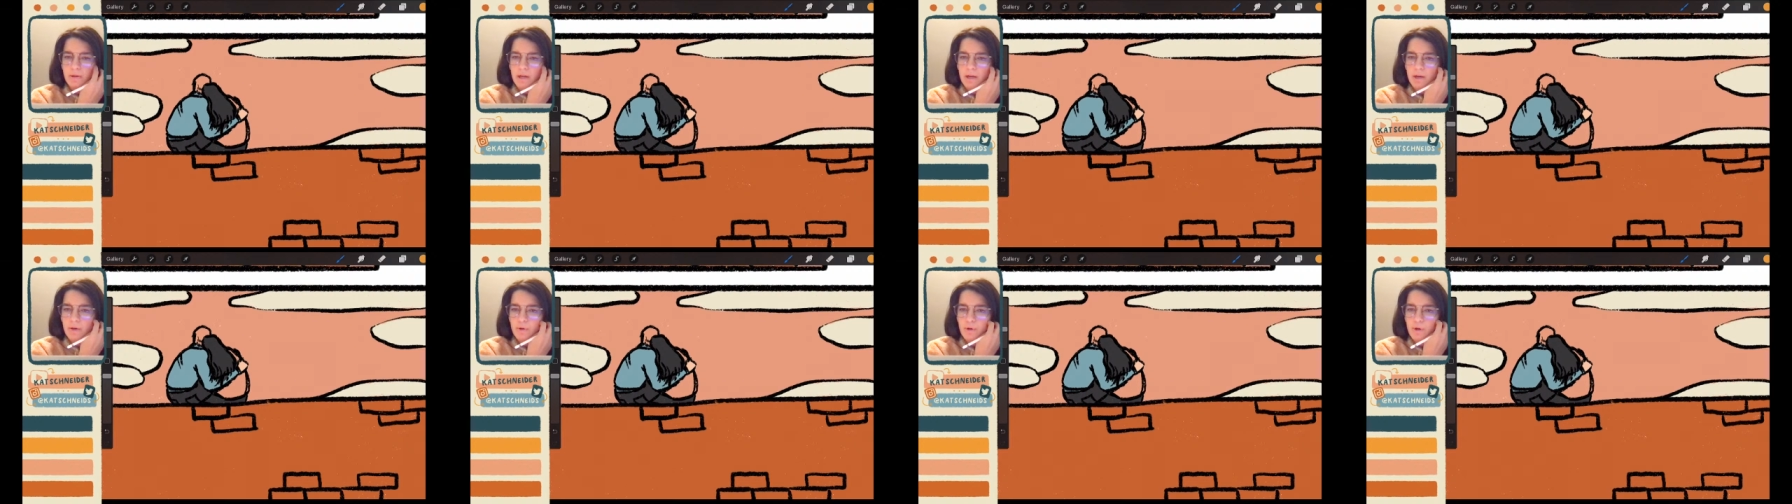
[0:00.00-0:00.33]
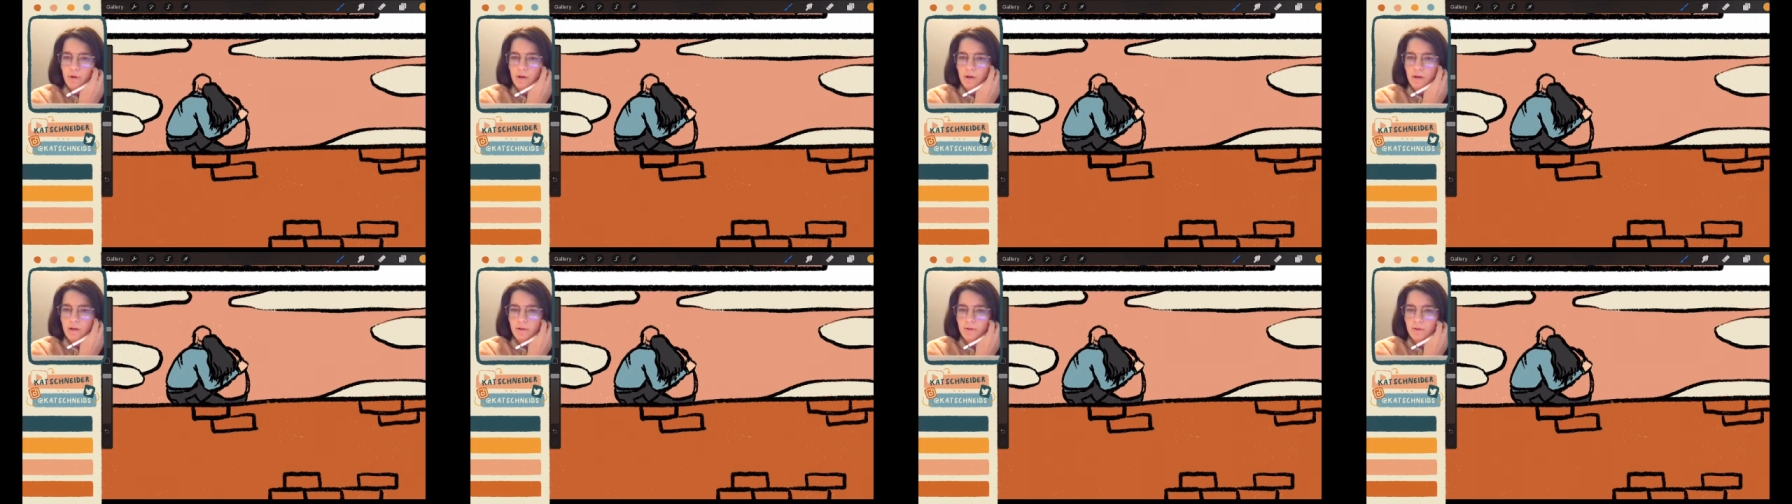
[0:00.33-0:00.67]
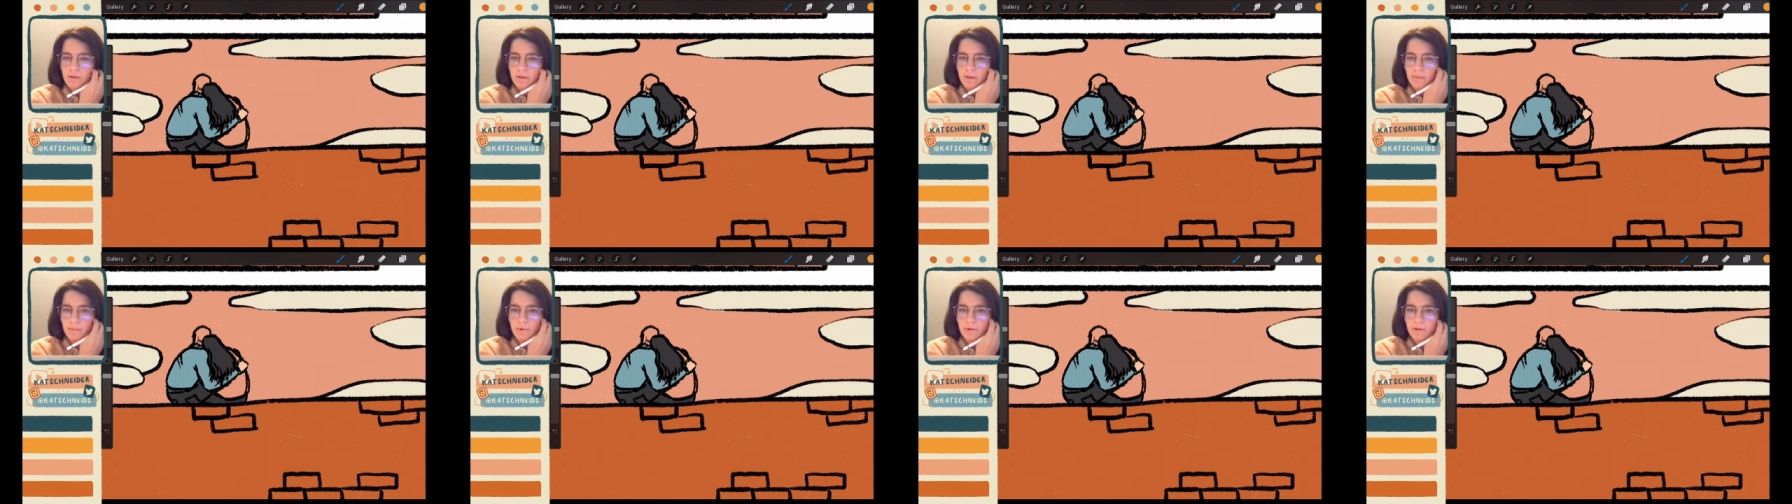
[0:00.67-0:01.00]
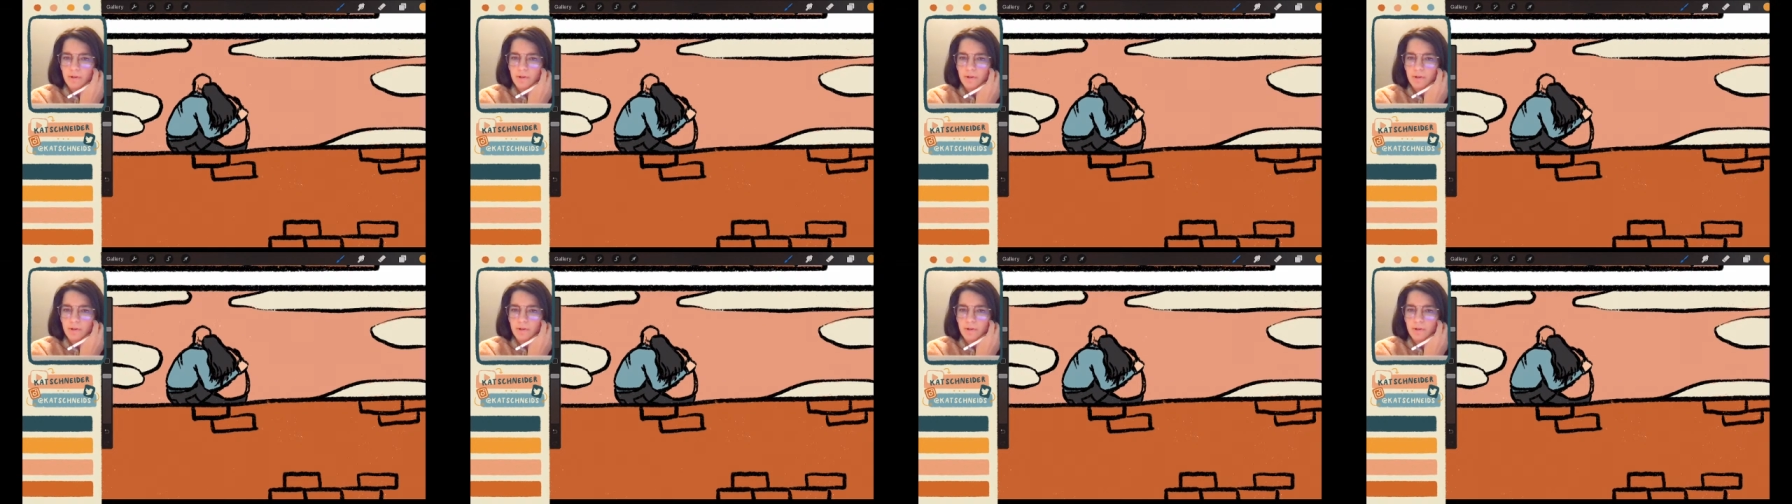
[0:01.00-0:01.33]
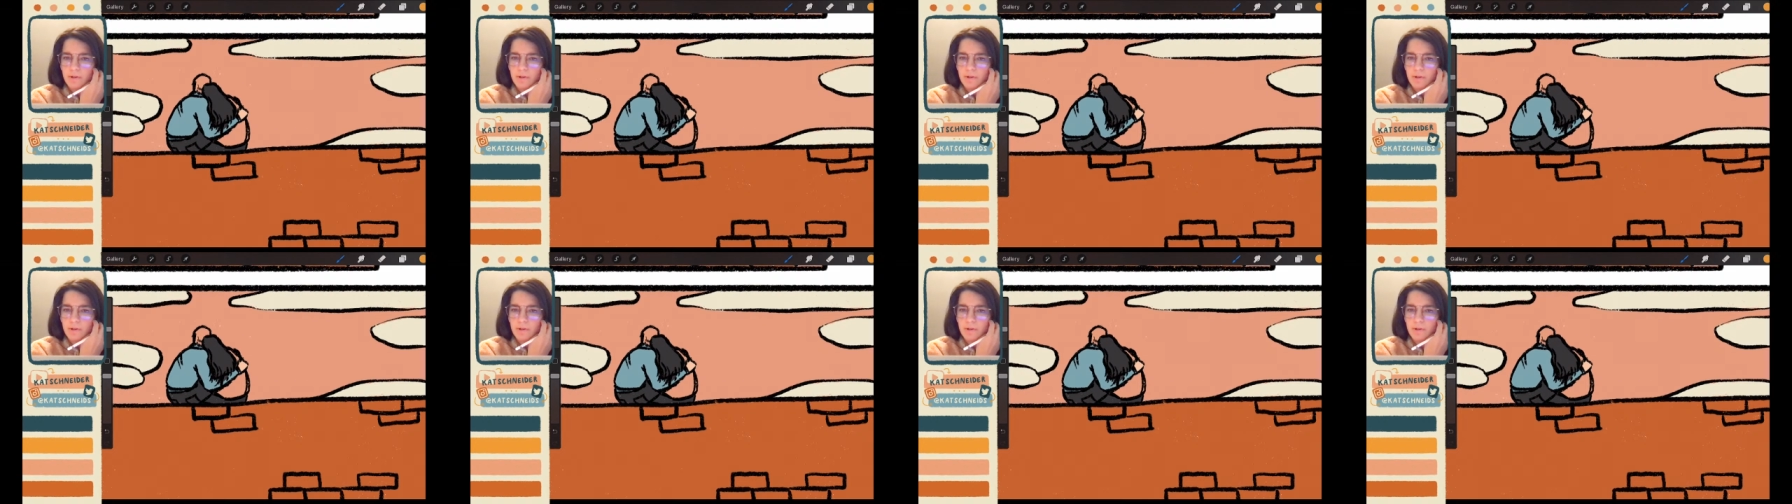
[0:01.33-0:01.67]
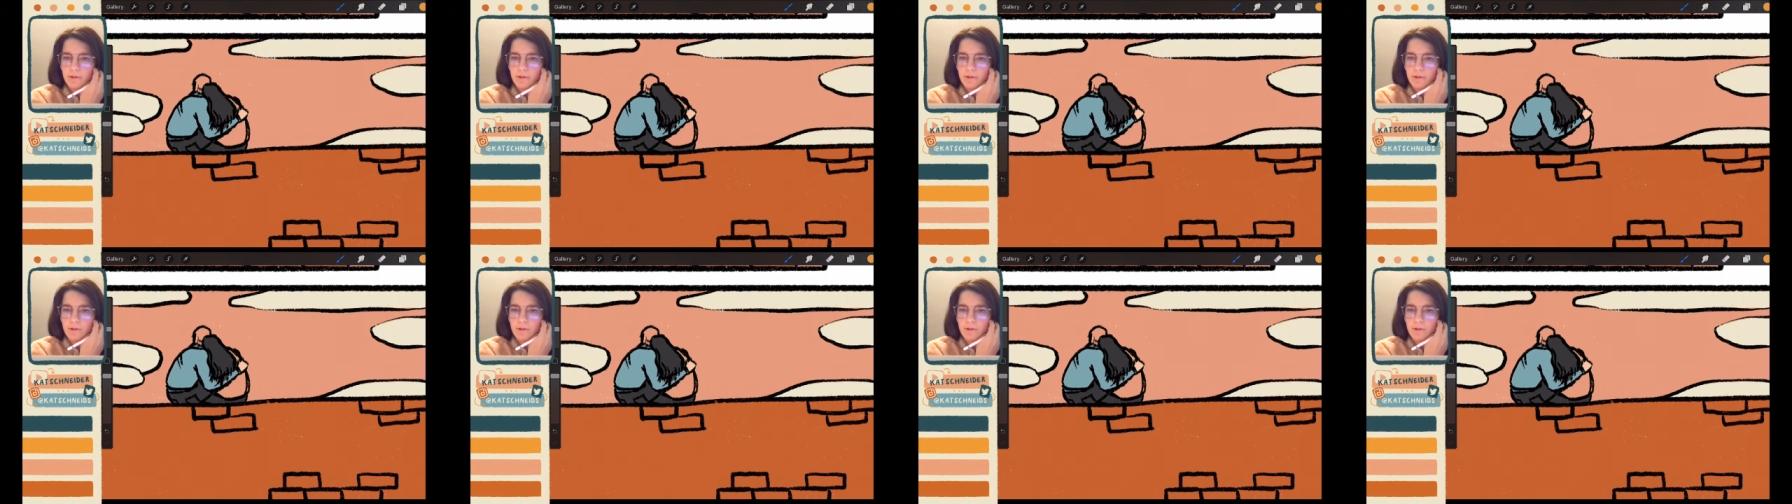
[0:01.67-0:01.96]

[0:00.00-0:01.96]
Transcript: an hour ago, I put in my 2 weeks.